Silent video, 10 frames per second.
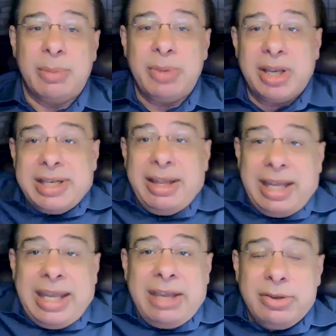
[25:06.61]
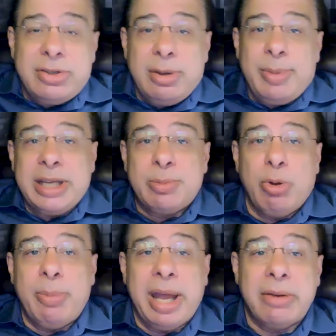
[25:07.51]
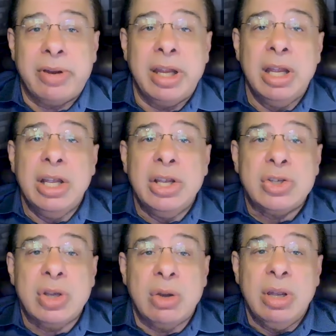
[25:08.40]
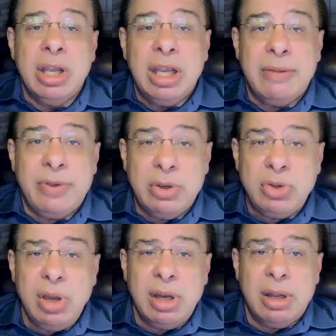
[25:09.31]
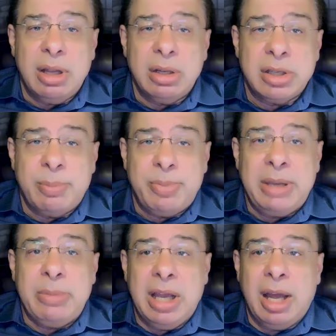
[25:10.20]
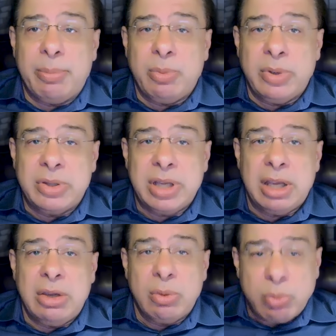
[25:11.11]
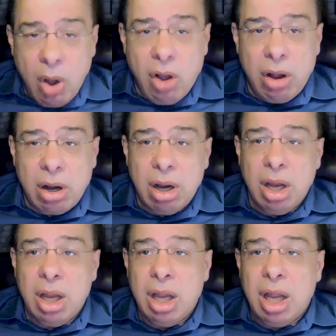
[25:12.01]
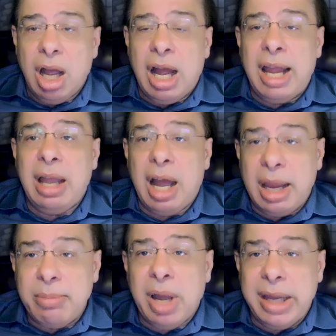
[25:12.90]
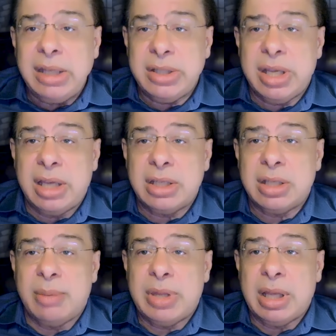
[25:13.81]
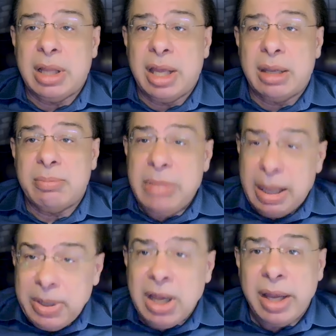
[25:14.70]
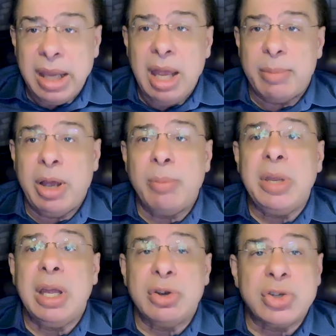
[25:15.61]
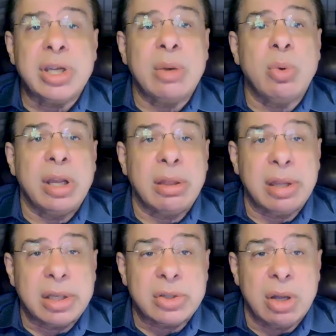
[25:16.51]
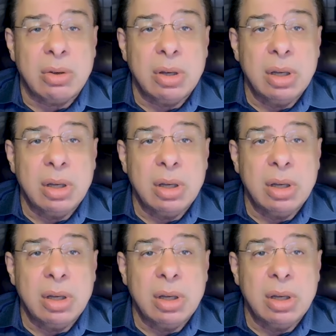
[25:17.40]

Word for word: with them because now they can't use their baseball bat, right? So if you try to to beat me up with saying you're wrong, I I might say something like maybe I am. Help me understand why you think so.